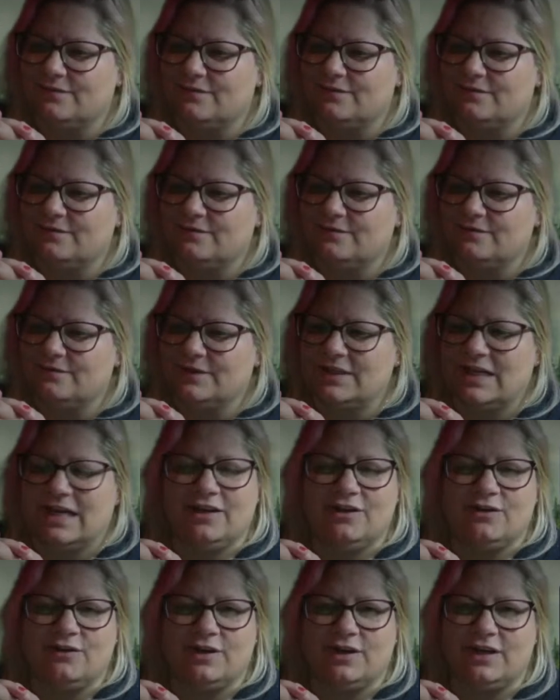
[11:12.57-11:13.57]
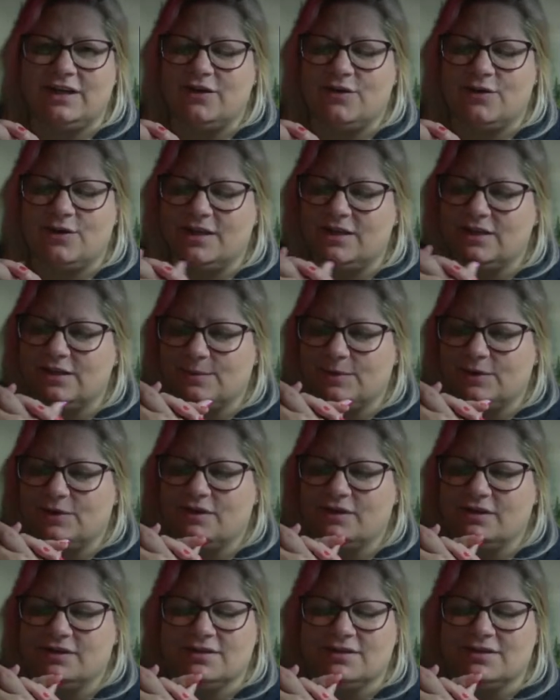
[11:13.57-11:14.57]
Yeah, you don't know anything about
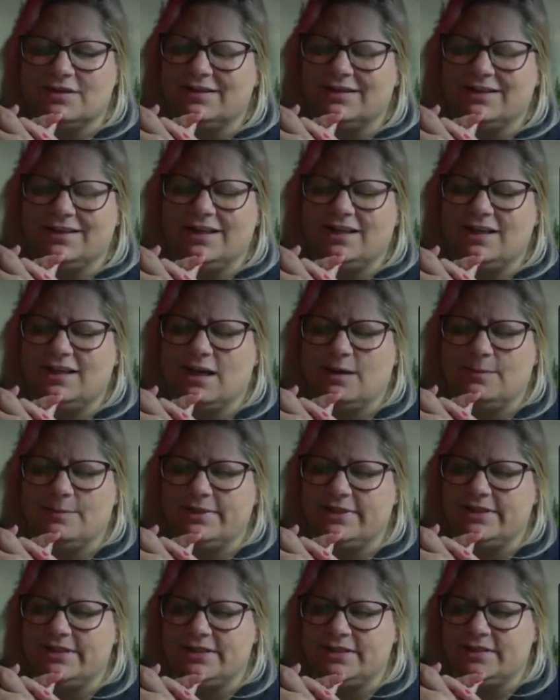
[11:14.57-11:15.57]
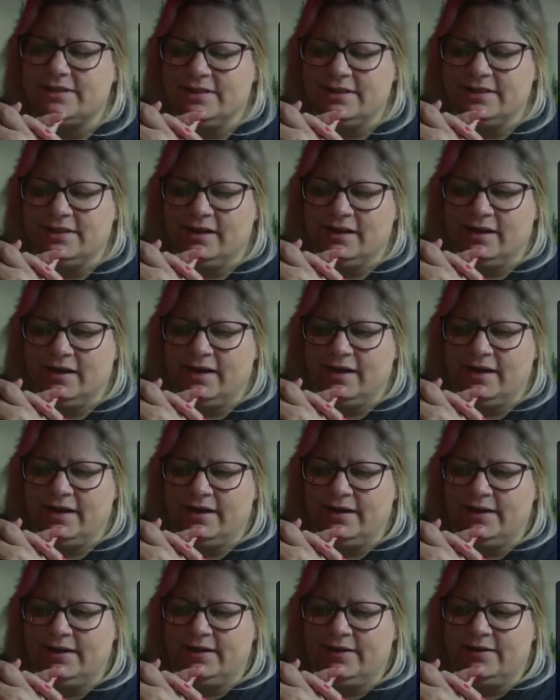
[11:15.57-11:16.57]
cards. It happens.
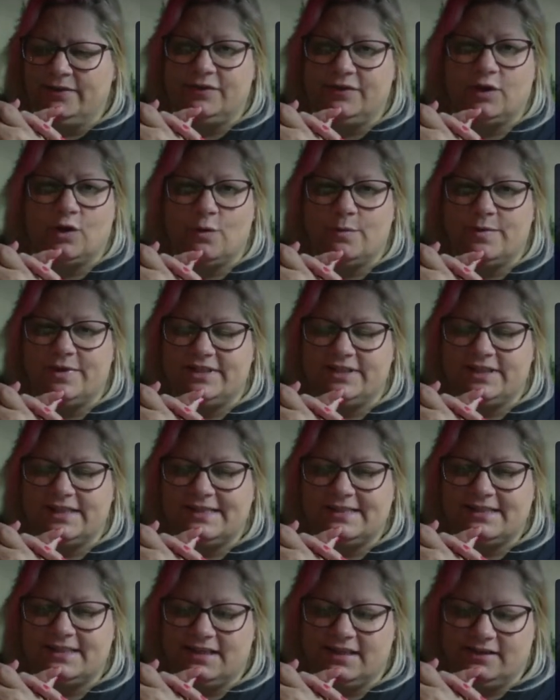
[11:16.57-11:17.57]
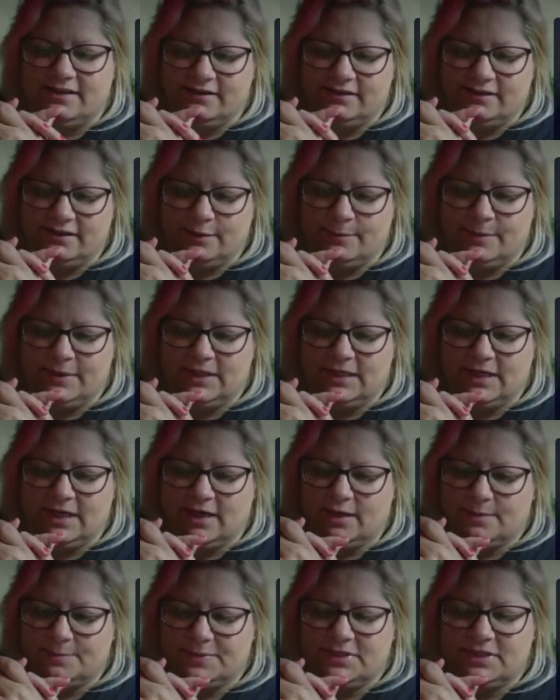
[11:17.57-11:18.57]
They're always listening. I mean, the
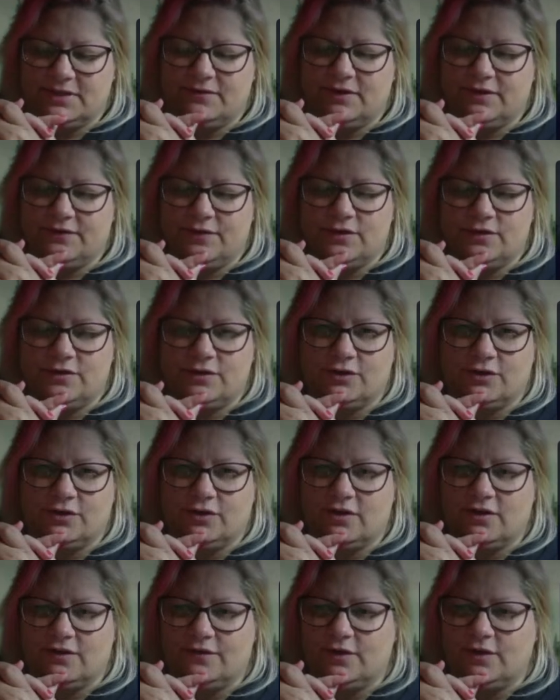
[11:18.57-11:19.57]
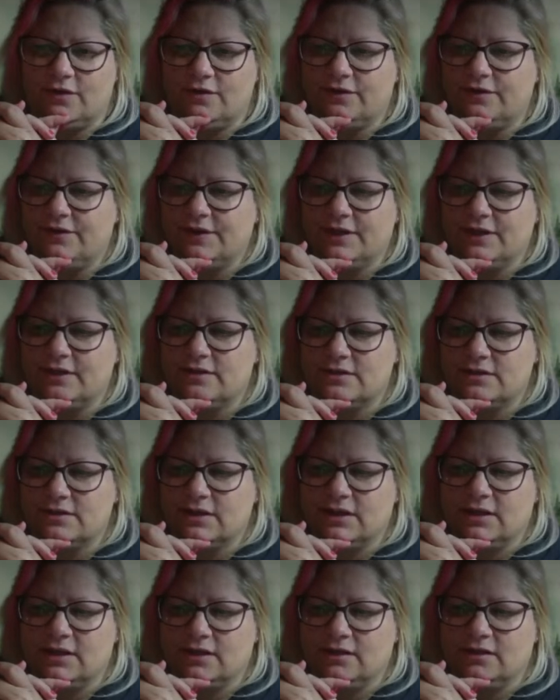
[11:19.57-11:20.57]
apps, even if you turn off all the things,
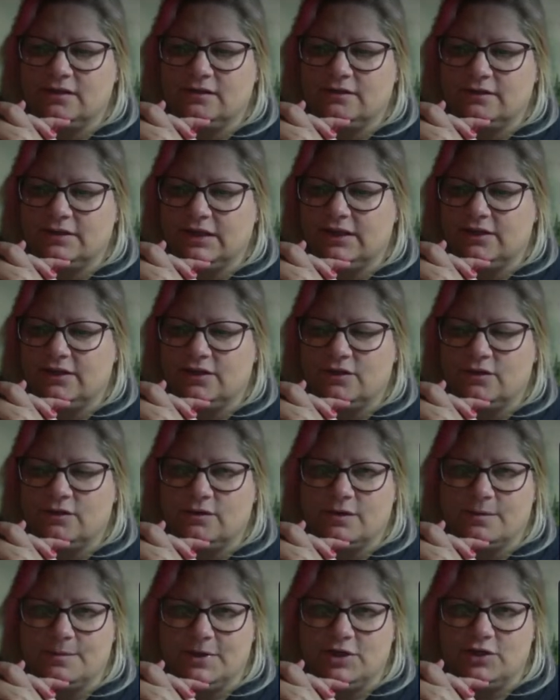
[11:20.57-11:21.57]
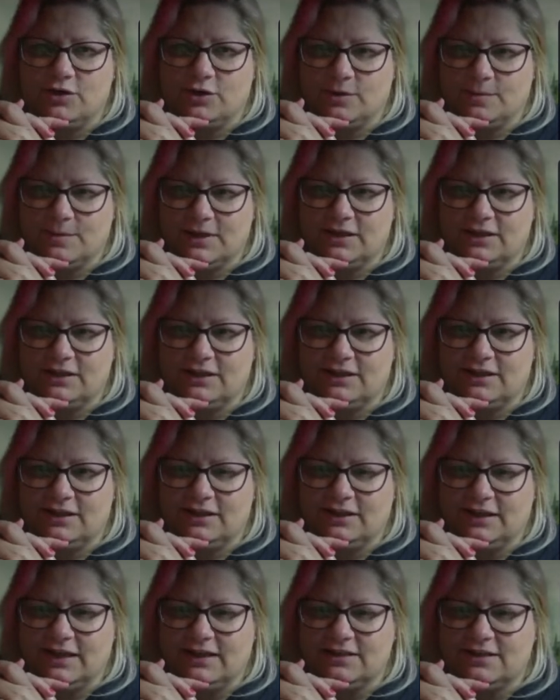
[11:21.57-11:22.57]
they know. I mean, you heard about
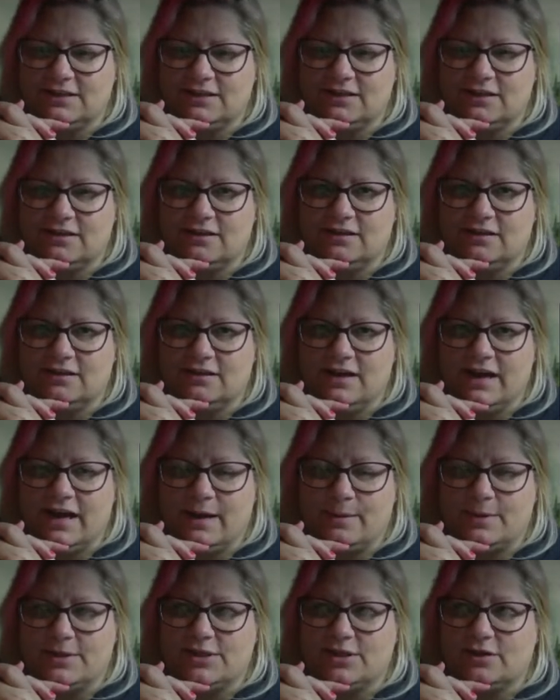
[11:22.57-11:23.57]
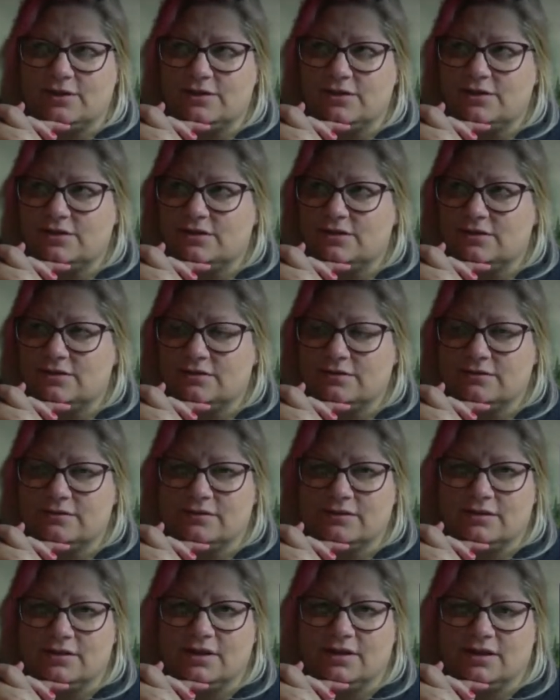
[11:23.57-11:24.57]
Alexa, Amazon's
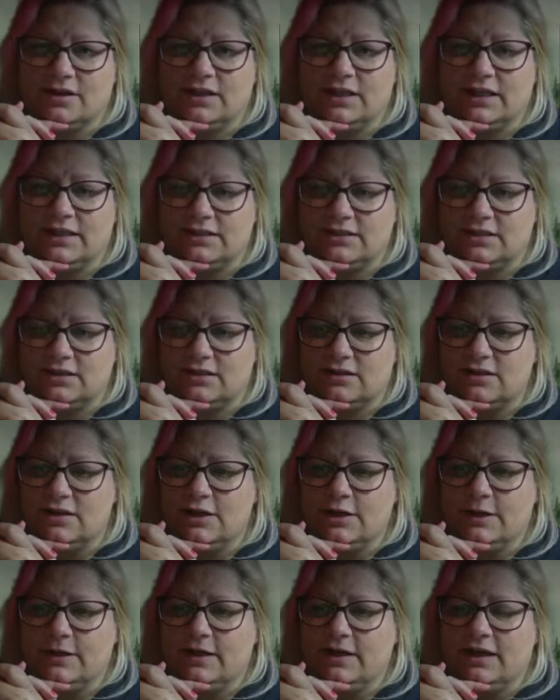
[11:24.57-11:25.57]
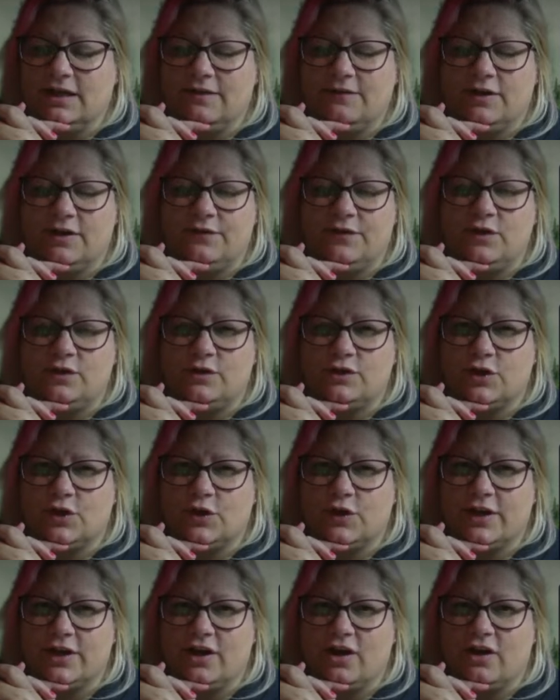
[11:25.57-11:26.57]
Alexa. Even if you turn
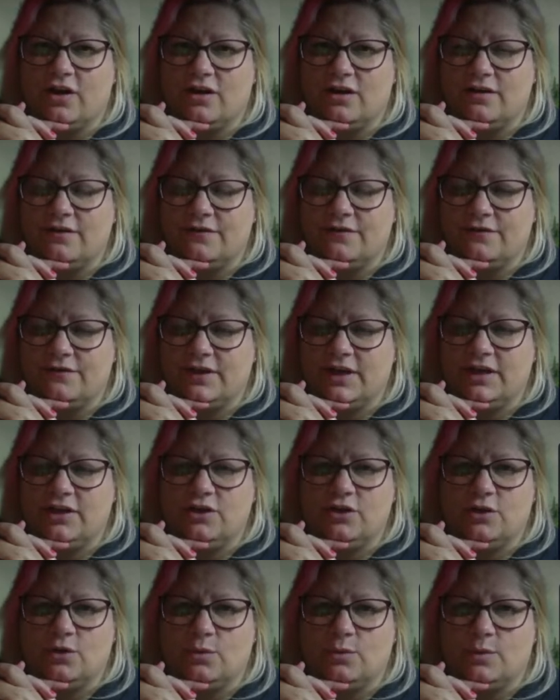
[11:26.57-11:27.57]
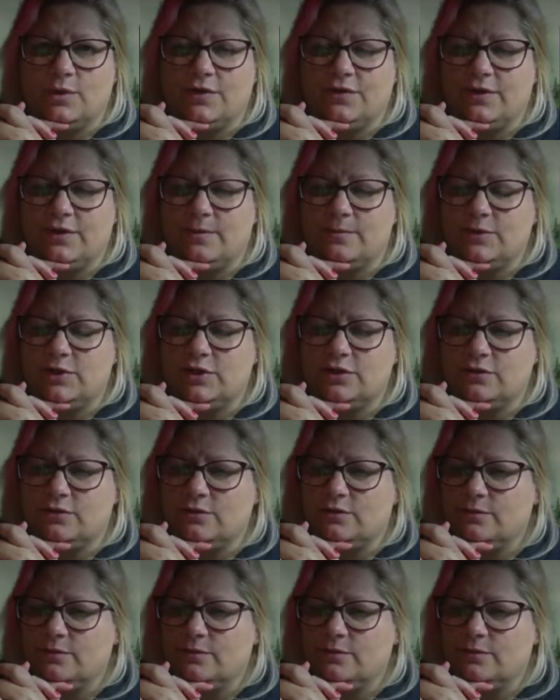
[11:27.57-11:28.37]
it off and you don't want them to